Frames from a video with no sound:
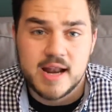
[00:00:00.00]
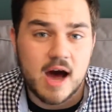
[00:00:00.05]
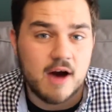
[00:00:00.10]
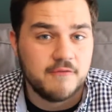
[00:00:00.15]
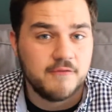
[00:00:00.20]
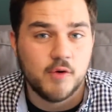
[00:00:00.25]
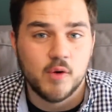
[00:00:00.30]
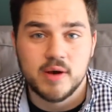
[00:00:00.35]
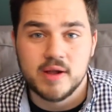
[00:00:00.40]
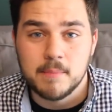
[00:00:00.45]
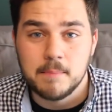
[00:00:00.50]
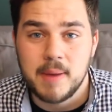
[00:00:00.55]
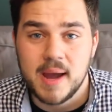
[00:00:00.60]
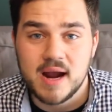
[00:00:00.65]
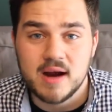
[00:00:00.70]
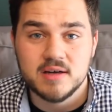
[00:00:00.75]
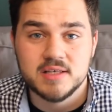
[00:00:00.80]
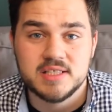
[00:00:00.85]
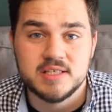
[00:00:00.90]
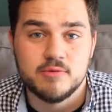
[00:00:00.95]
Now, for
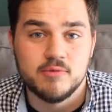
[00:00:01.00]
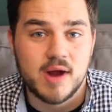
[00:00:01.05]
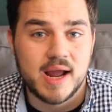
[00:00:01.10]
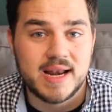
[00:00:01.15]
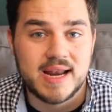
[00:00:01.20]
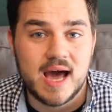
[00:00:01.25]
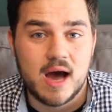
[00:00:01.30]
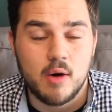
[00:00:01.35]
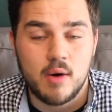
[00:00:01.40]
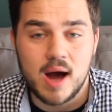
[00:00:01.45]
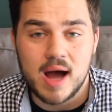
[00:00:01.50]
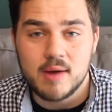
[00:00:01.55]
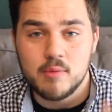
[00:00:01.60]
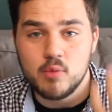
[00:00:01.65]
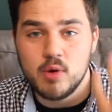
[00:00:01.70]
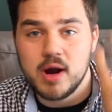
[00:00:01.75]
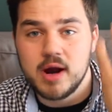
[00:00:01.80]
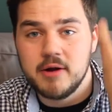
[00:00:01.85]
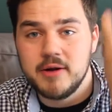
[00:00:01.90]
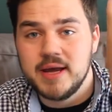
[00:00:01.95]
comparison, right now
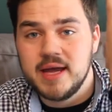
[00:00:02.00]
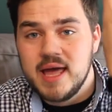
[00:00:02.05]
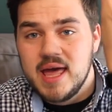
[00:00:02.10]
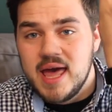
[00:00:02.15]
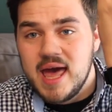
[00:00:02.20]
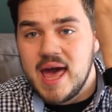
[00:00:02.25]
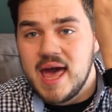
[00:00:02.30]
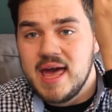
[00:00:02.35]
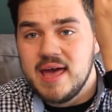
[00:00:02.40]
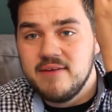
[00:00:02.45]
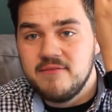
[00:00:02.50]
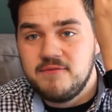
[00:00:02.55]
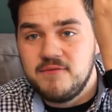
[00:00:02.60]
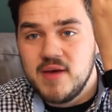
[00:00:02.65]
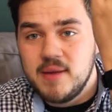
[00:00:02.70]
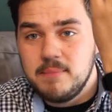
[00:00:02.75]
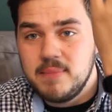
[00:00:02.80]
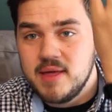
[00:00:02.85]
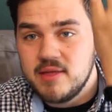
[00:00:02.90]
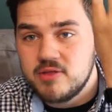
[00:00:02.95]
I'm wearing a
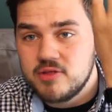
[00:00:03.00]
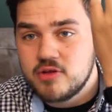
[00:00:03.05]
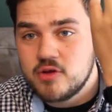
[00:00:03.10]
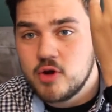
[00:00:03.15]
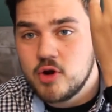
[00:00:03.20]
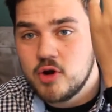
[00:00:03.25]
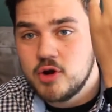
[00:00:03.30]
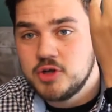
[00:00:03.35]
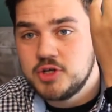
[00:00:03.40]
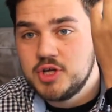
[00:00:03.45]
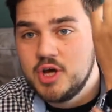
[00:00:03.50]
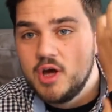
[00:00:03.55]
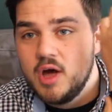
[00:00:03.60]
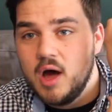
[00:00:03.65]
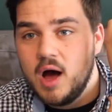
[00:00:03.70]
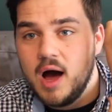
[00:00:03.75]
Fitbit Surge